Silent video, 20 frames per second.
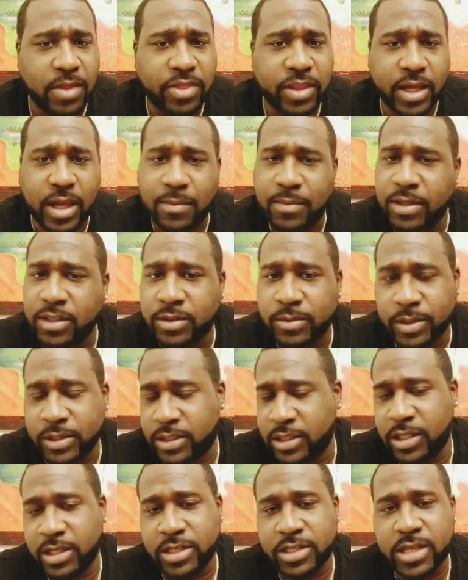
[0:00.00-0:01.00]
think I'm
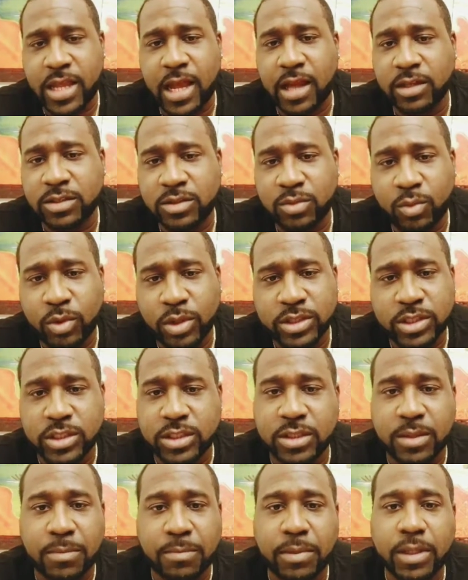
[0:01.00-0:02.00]
interested in the house once it's
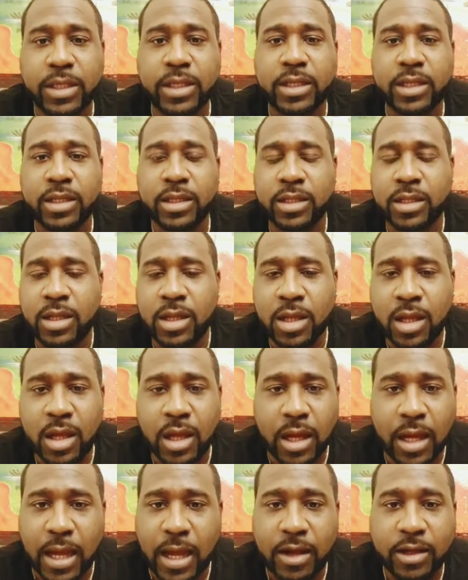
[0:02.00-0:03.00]
completed.
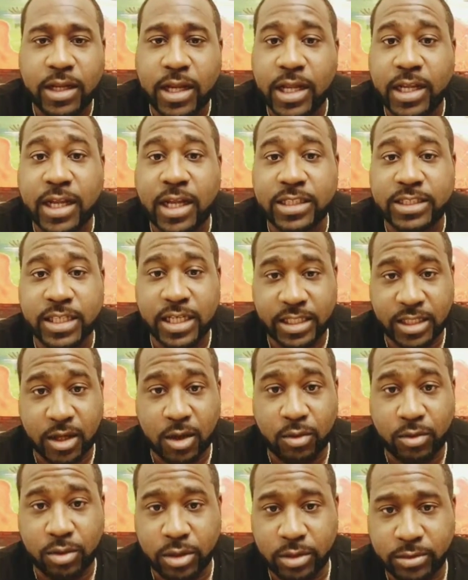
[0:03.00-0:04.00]
How can I contact the
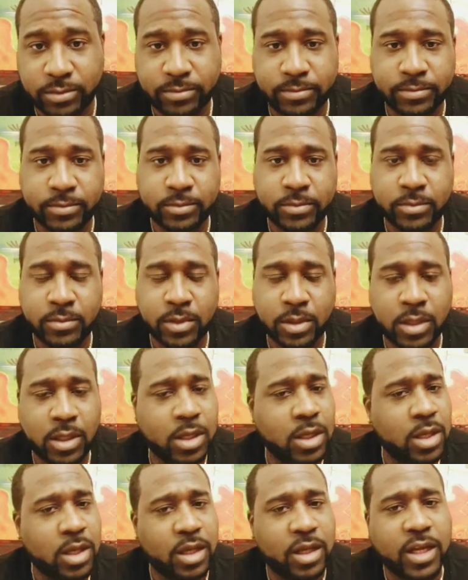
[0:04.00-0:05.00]
owner?
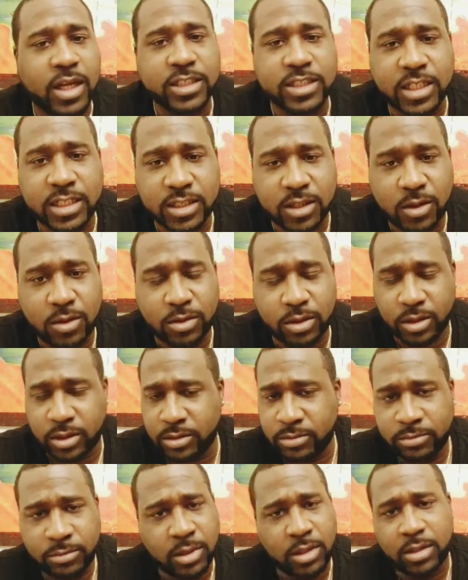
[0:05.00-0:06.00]
You contact the owner.
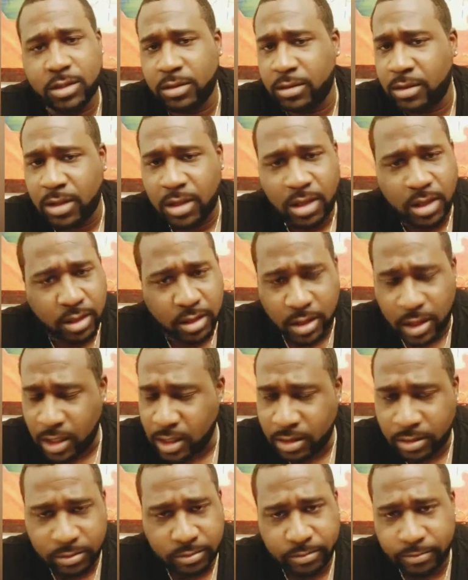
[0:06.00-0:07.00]

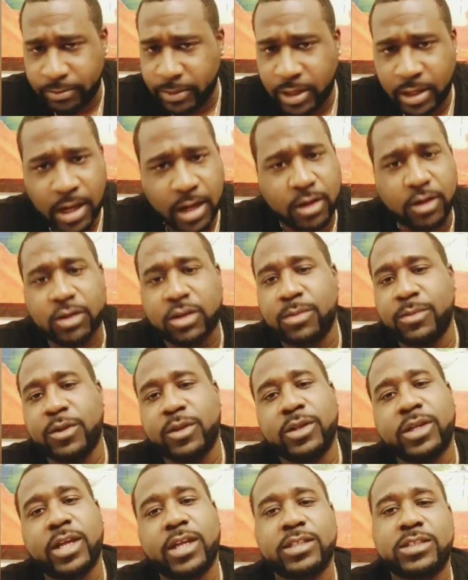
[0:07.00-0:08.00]
They're not going to
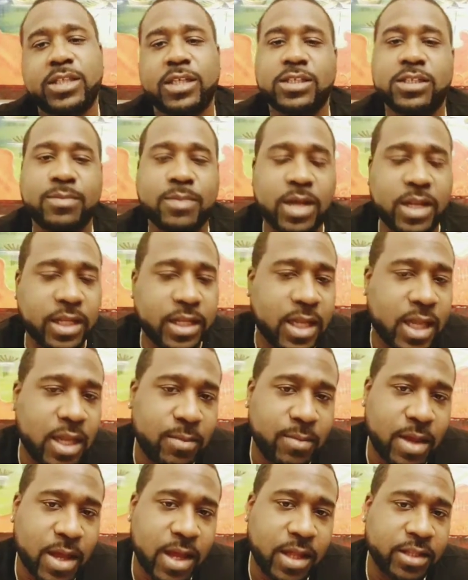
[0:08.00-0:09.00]
communicate and say somebody
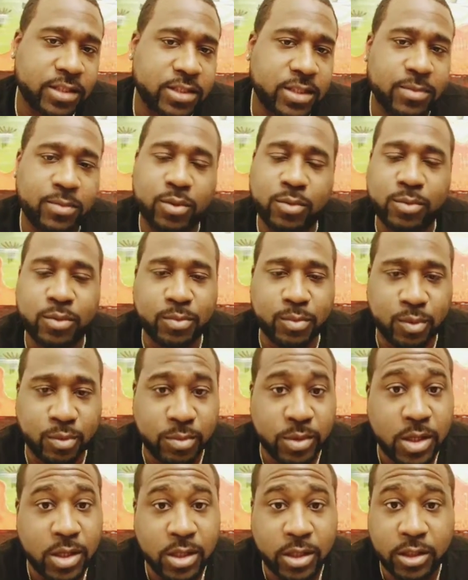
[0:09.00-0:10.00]
came by and said boom, boom, boom.
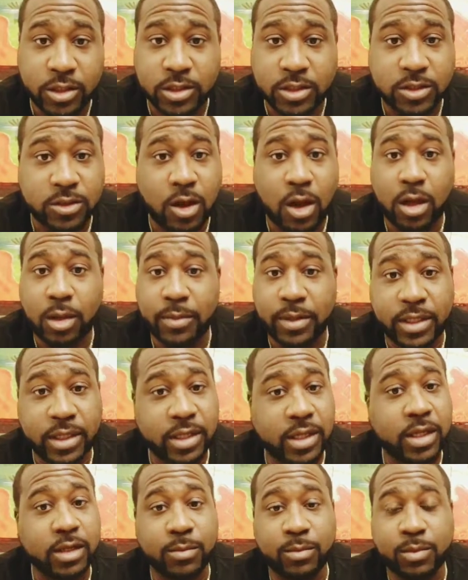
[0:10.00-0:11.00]
You just call them and
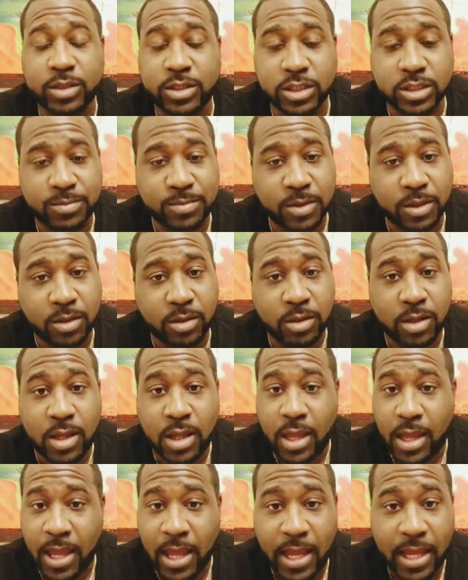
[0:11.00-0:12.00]
then hit them with your spiel.
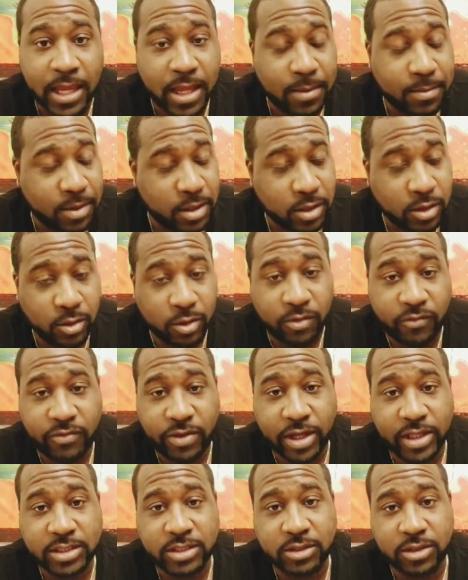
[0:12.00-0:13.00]
Hey, I'm a new
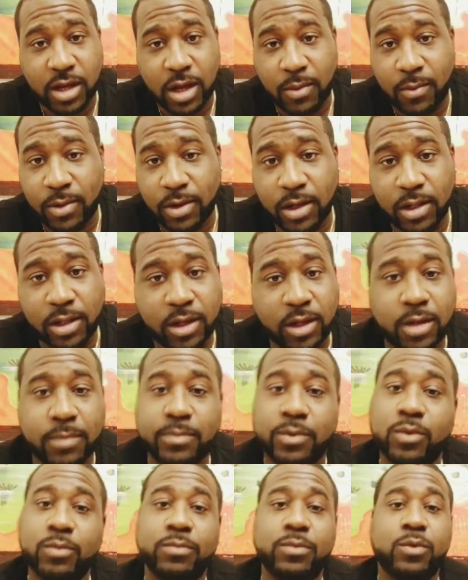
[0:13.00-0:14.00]
investor. I want to learn
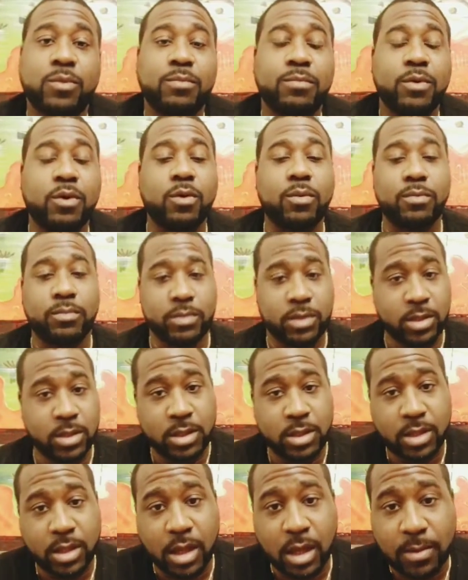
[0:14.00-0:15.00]
boom, boom, boom.
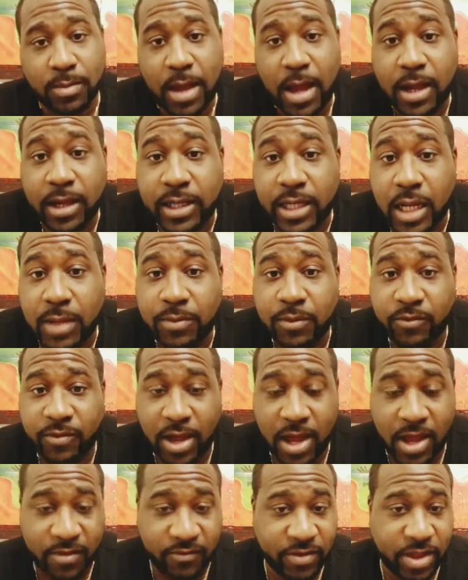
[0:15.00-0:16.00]
How can I
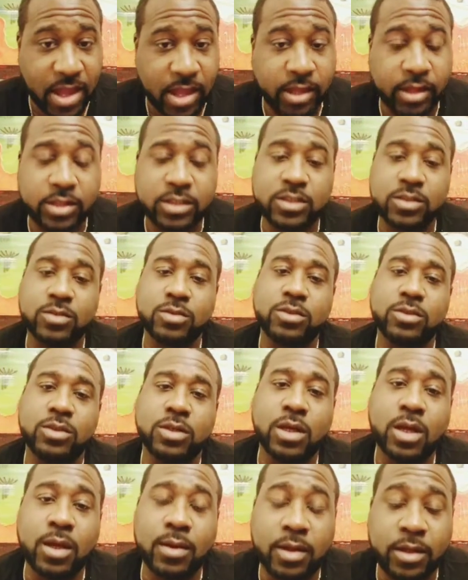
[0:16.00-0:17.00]
provide value to you?
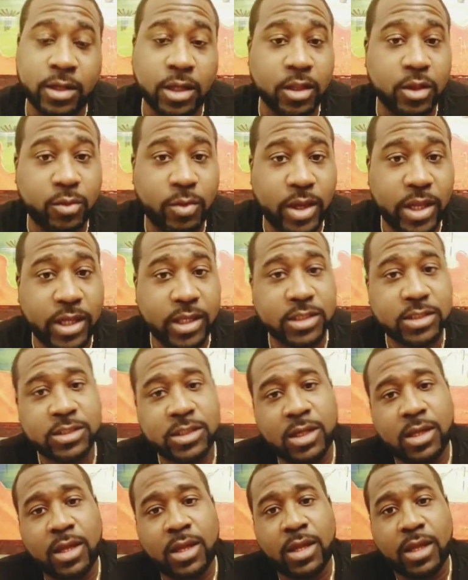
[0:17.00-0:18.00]
Another way is
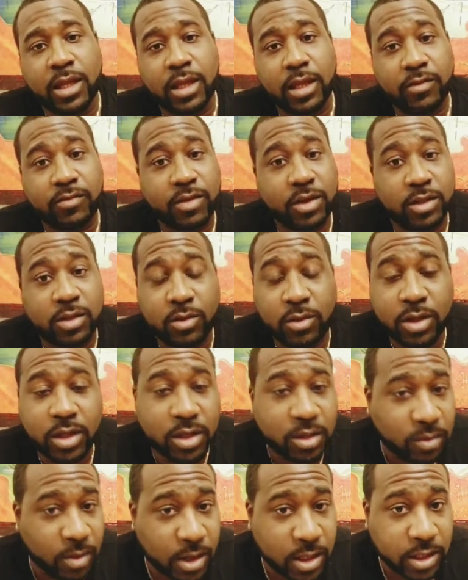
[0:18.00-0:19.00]
if they're doing it
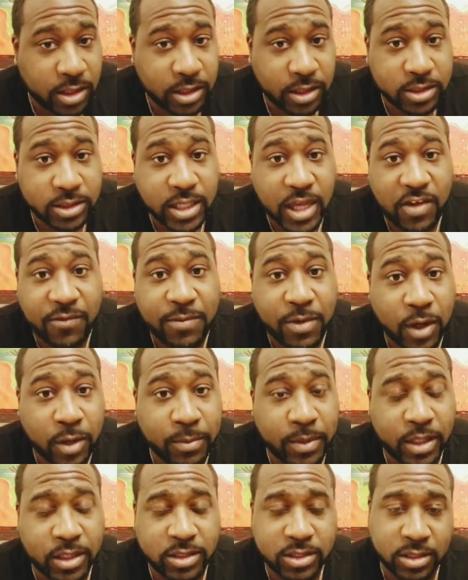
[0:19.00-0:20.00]
correctly, they should have
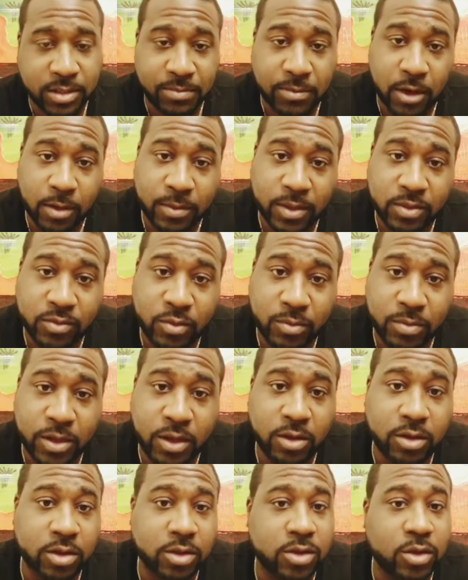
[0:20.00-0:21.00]
permits, and permits will be
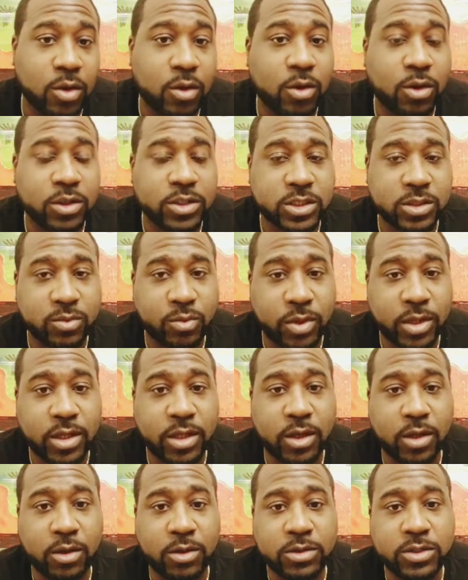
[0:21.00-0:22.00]
on the doors and
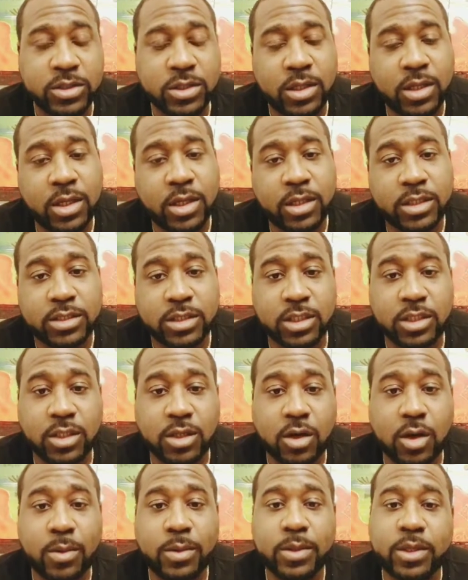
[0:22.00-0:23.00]
windows. So you
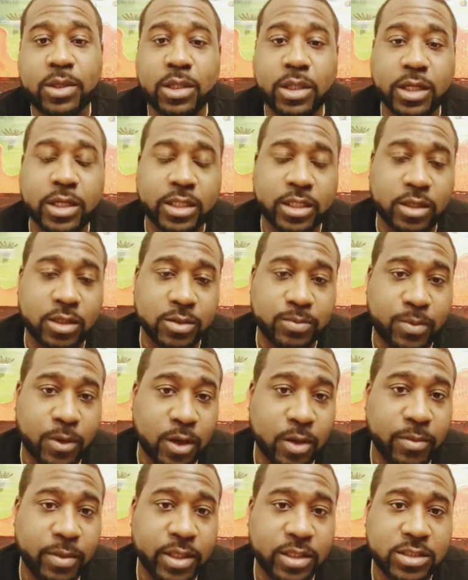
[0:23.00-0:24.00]
go and you look at those
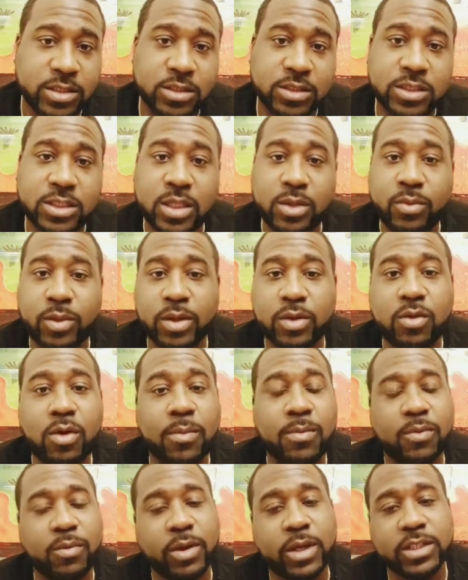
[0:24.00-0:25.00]
permits, you see what
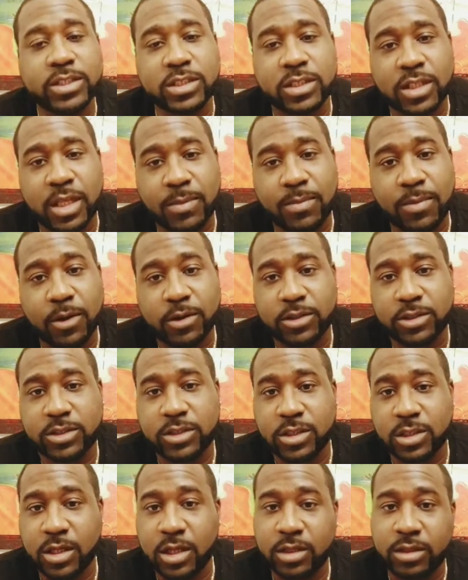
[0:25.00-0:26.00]
corporation they purchased
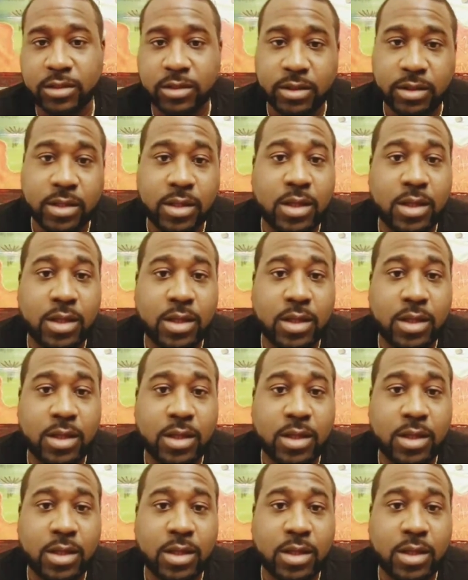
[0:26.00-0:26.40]
it under.